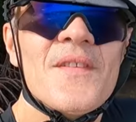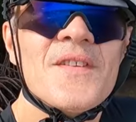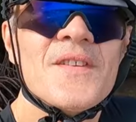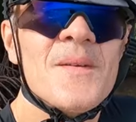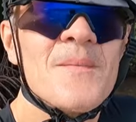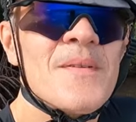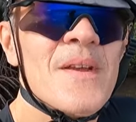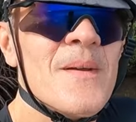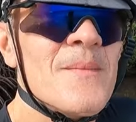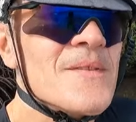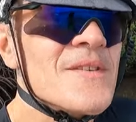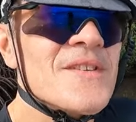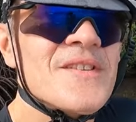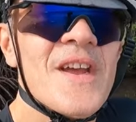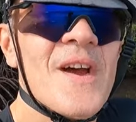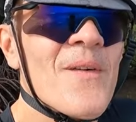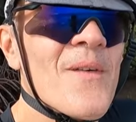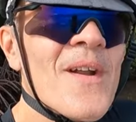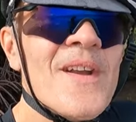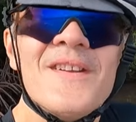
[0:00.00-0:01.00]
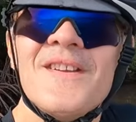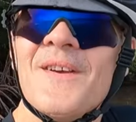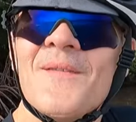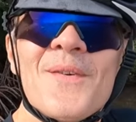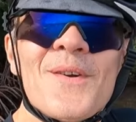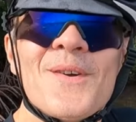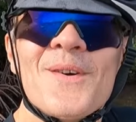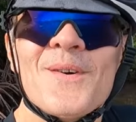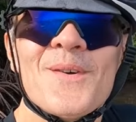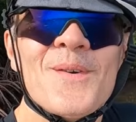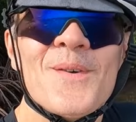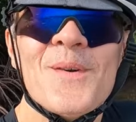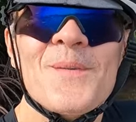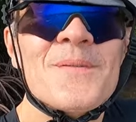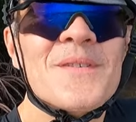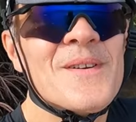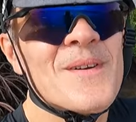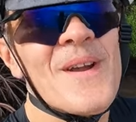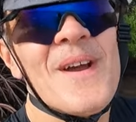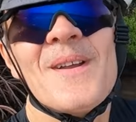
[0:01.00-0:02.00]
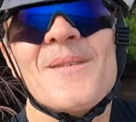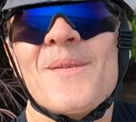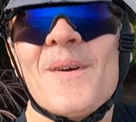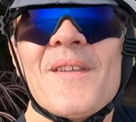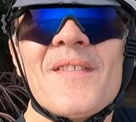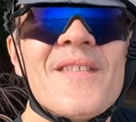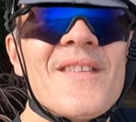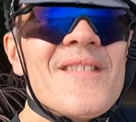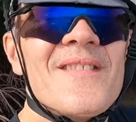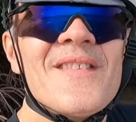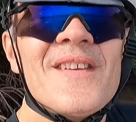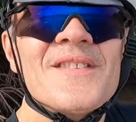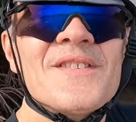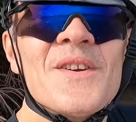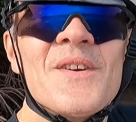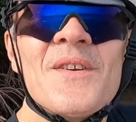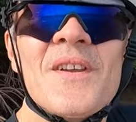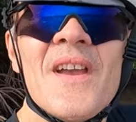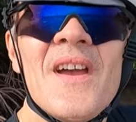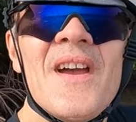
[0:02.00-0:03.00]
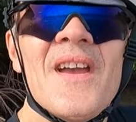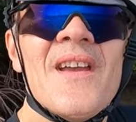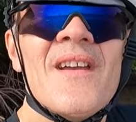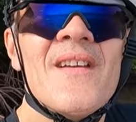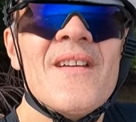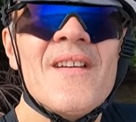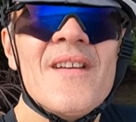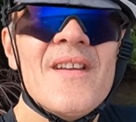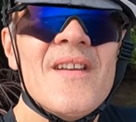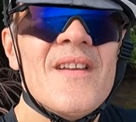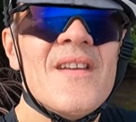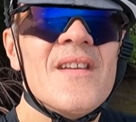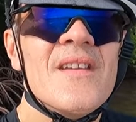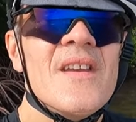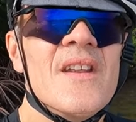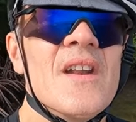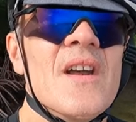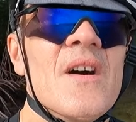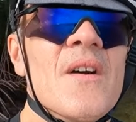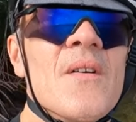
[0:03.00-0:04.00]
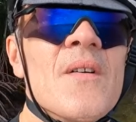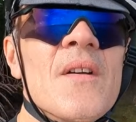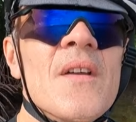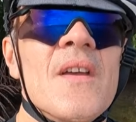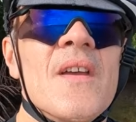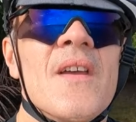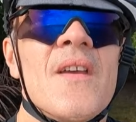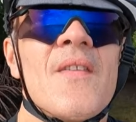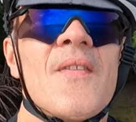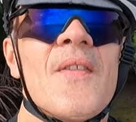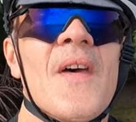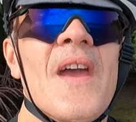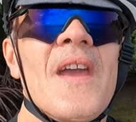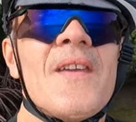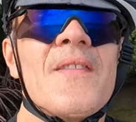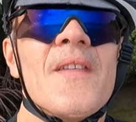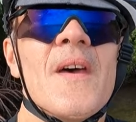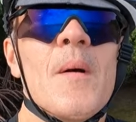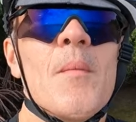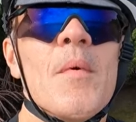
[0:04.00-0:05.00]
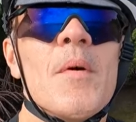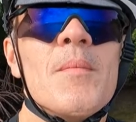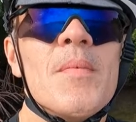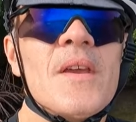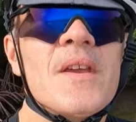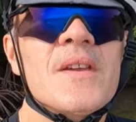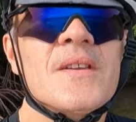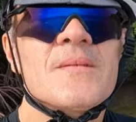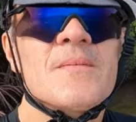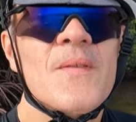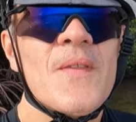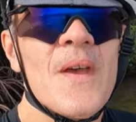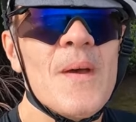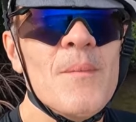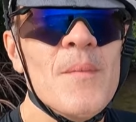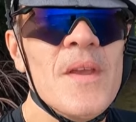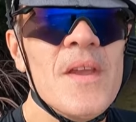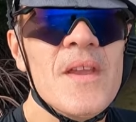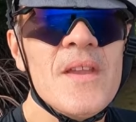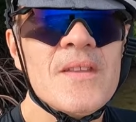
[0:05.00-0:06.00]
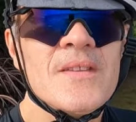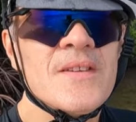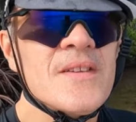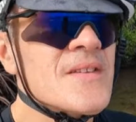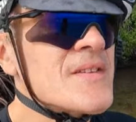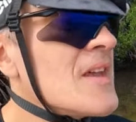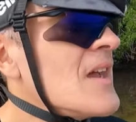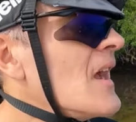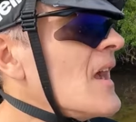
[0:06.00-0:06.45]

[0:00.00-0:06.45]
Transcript: sometimes just outright difficult groups to ride with. That's okay, you know. Thank them, because what that means is